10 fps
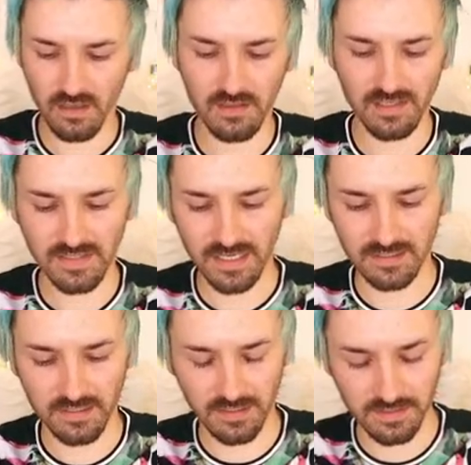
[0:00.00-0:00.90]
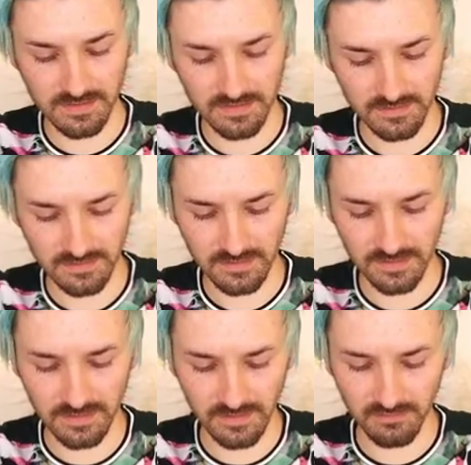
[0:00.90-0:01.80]
Oh, that's kind of nice.
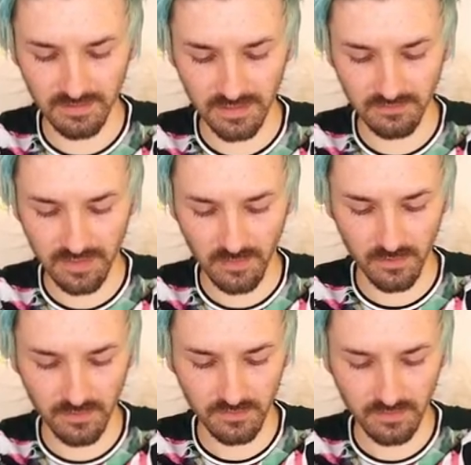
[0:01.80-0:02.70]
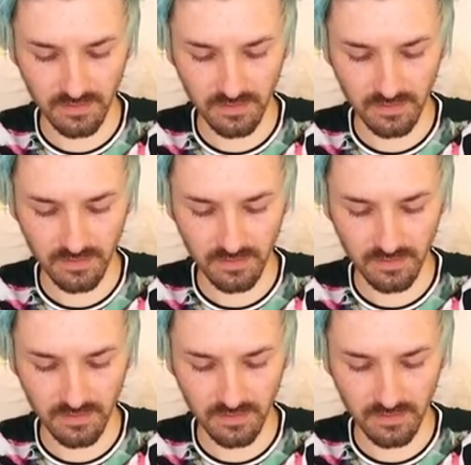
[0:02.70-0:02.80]
Like a little 3D flower.